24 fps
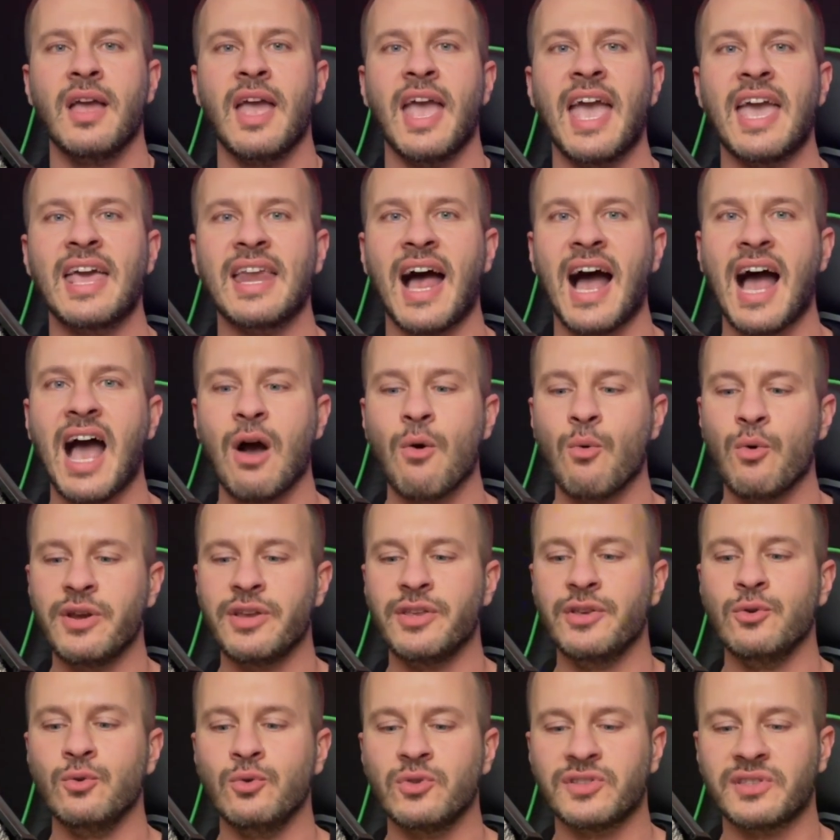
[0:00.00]
And I would
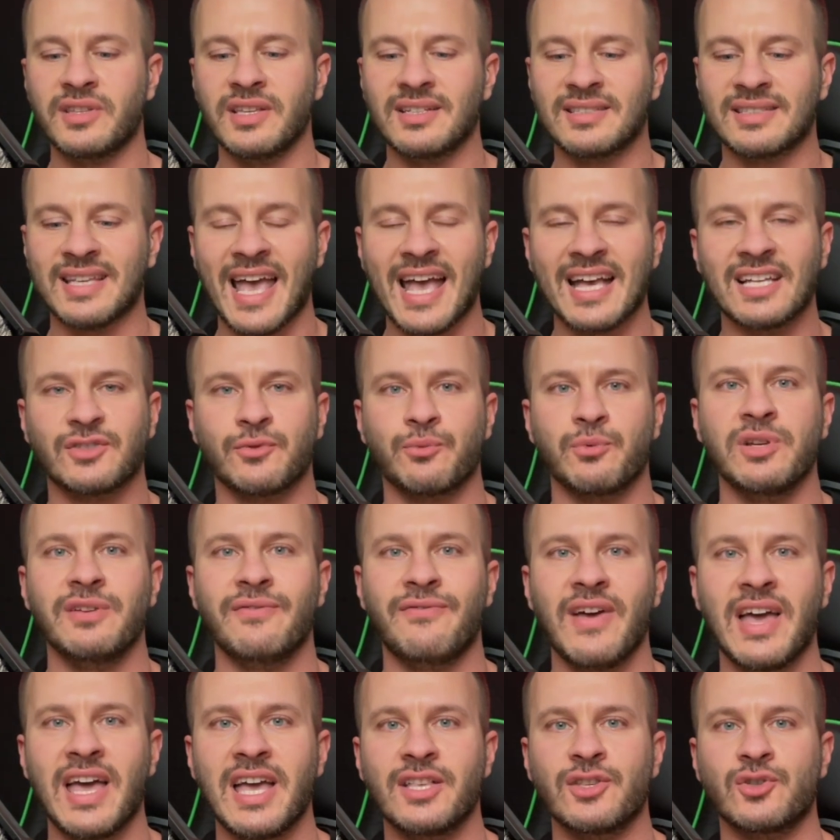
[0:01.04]
use this as
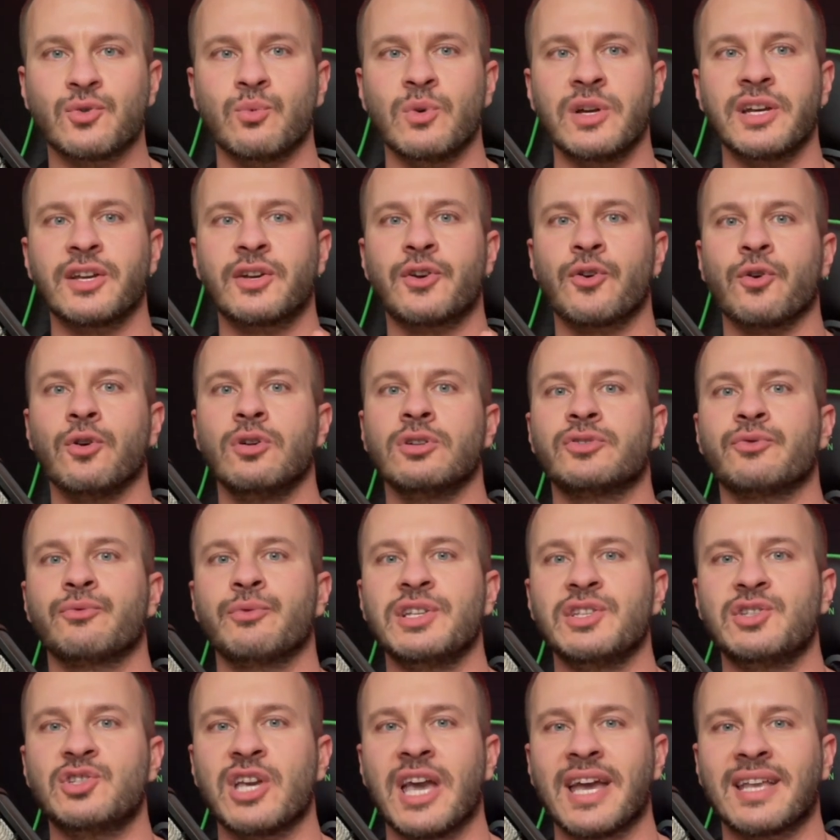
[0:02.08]
revenge when girls
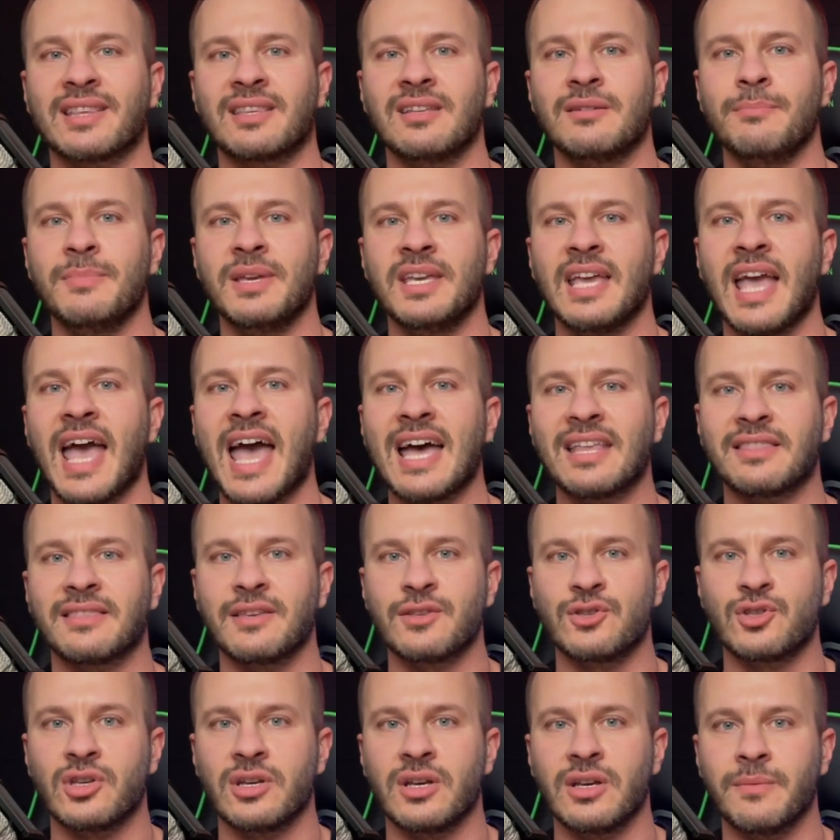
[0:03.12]
rejected me at the
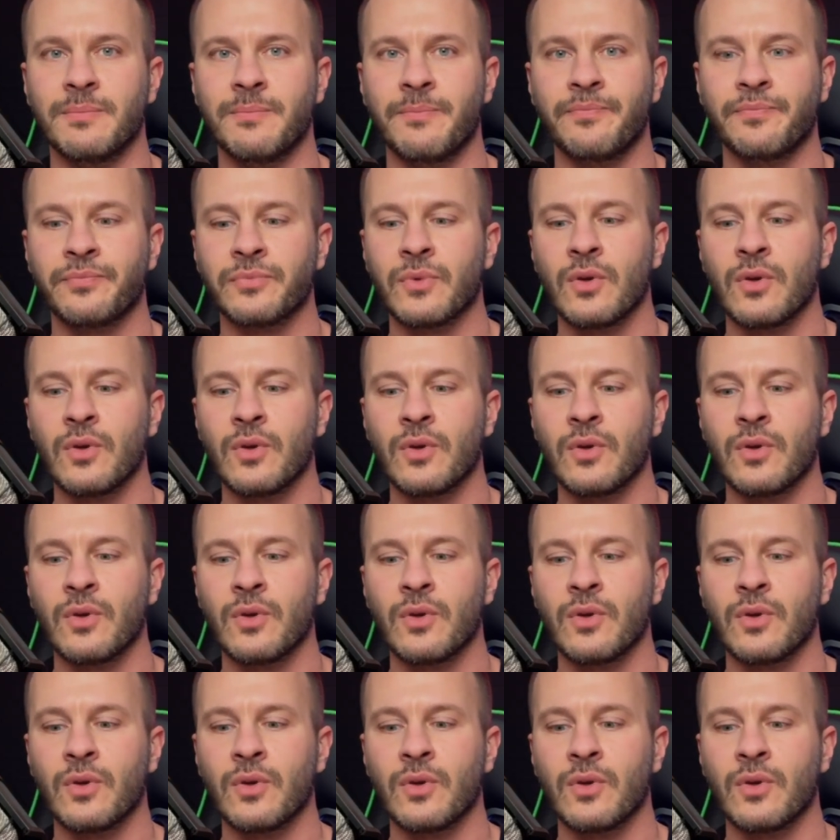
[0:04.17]
gym.